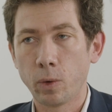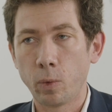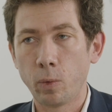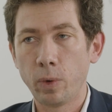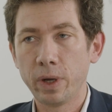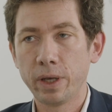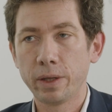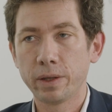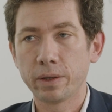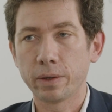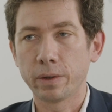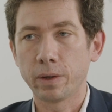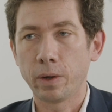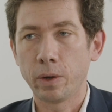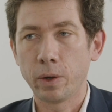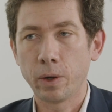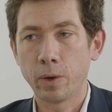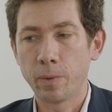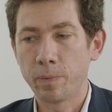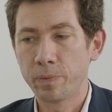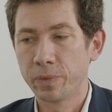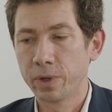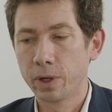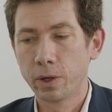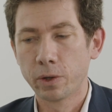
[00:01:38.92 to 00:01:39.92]
with
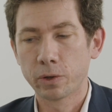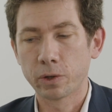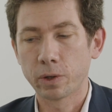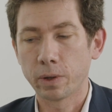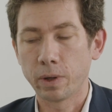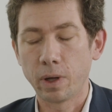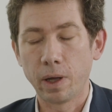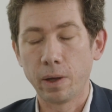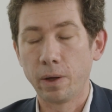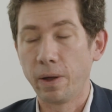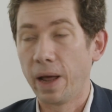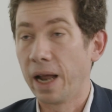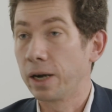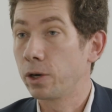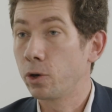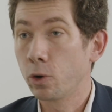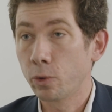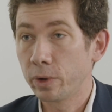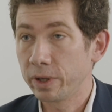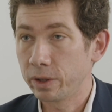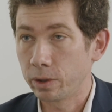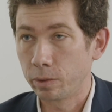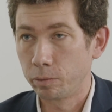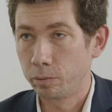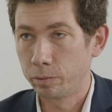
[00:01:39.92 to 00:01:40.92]

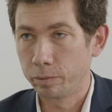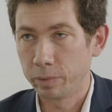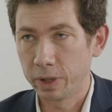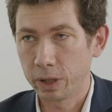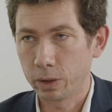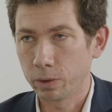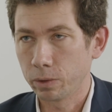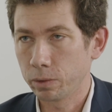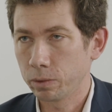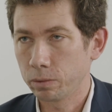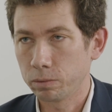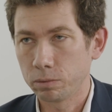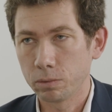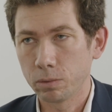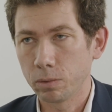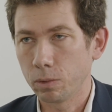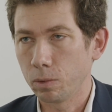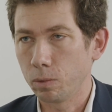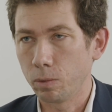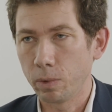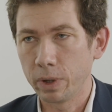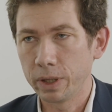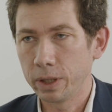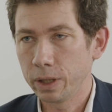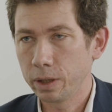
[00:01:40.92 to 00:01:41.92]
algorithm, because
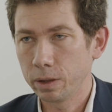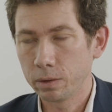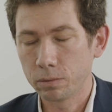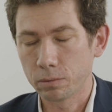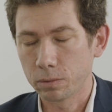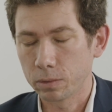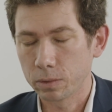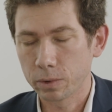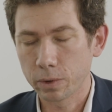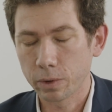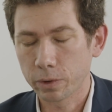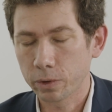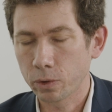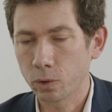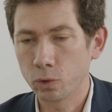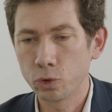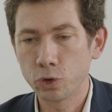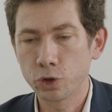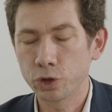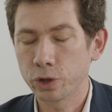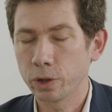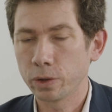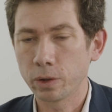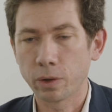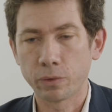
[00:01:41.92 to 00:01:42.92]
winning
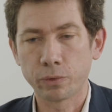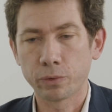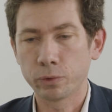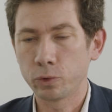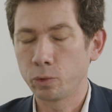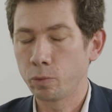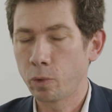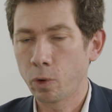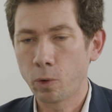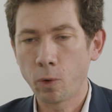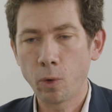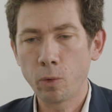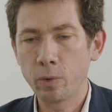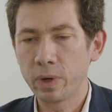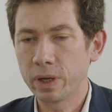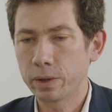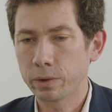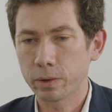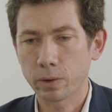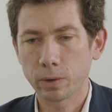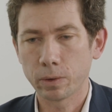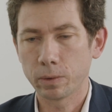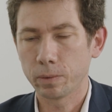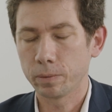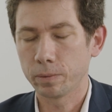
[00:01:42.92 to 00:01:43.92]
solution of tomorrow will
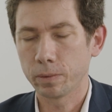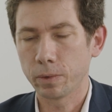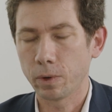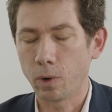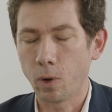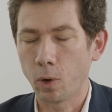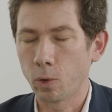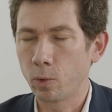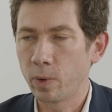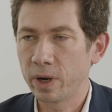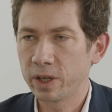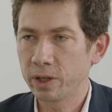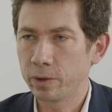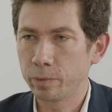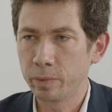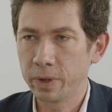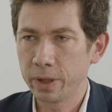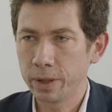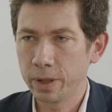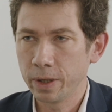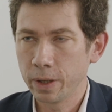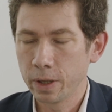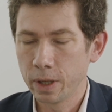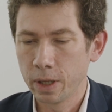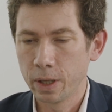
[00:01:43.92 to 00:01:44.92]
always
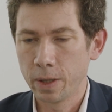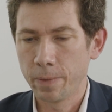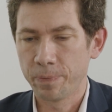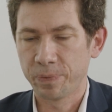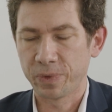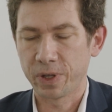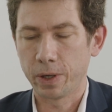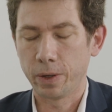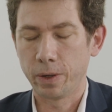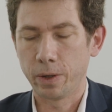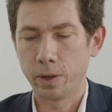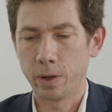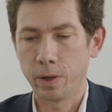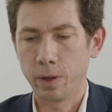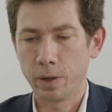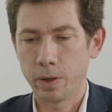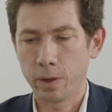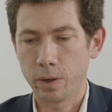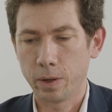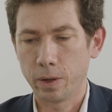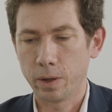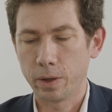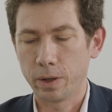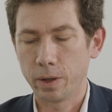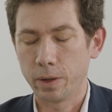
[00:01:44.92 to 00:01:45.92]
be
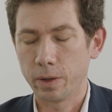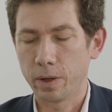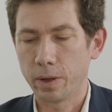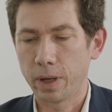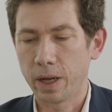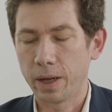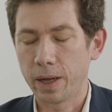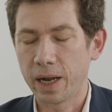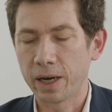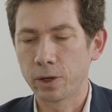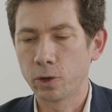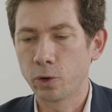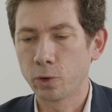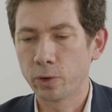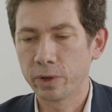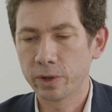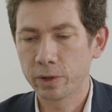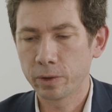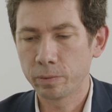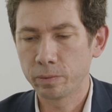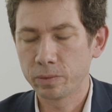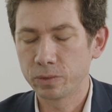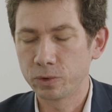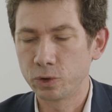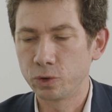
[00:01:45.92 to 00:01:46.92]

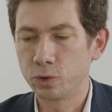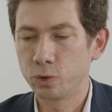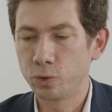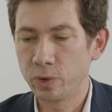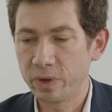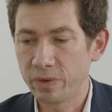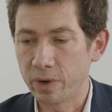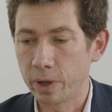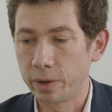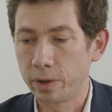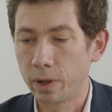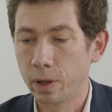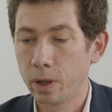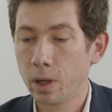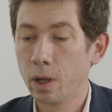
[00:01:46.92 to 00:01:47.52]
algorithm driven.